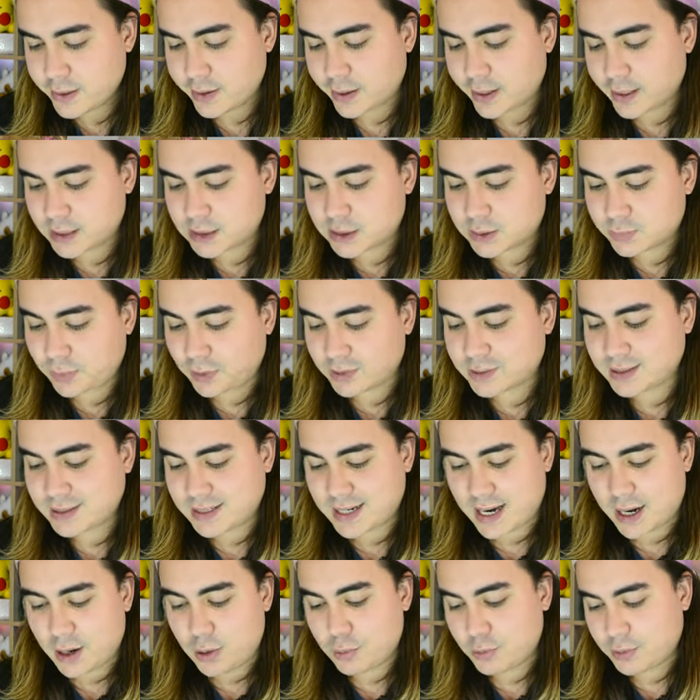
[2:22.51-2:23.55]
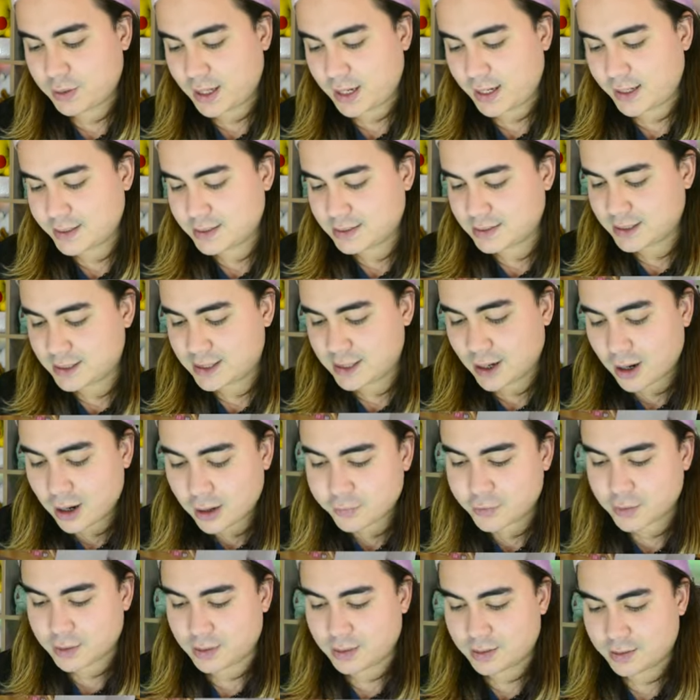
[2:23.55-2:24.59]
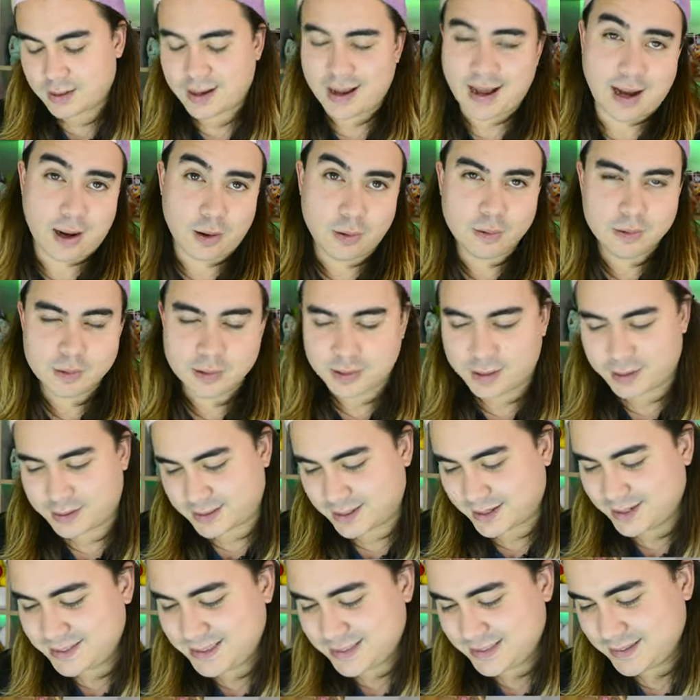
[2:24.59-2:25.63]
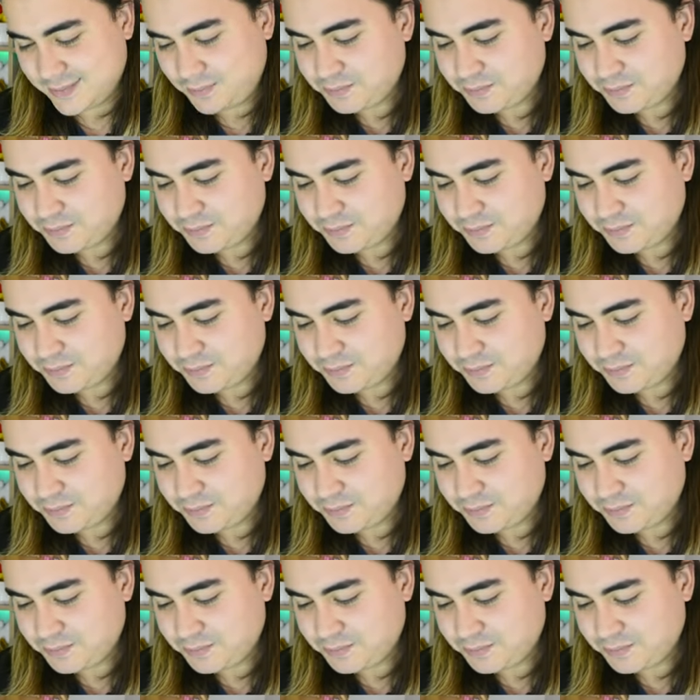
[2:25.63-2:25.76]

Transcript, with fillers: a spotted owl, well, that is the cover owl, I guess.